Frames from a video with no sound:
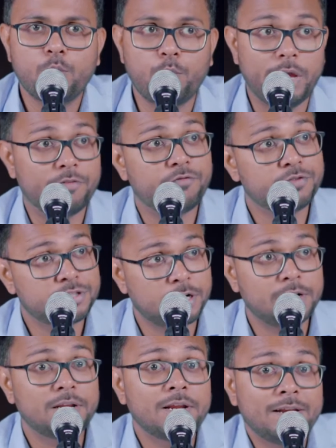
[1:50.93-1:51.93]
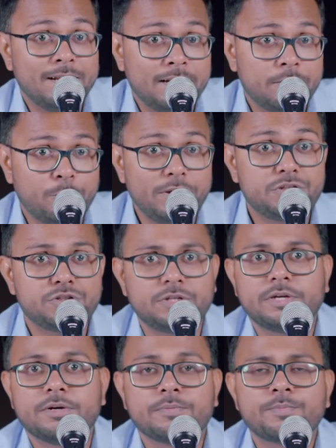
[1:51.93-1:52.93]
we have suddenly reached
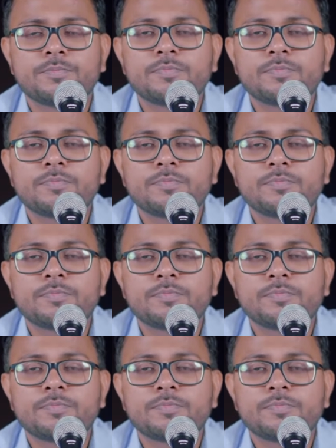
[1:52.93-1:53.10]
here."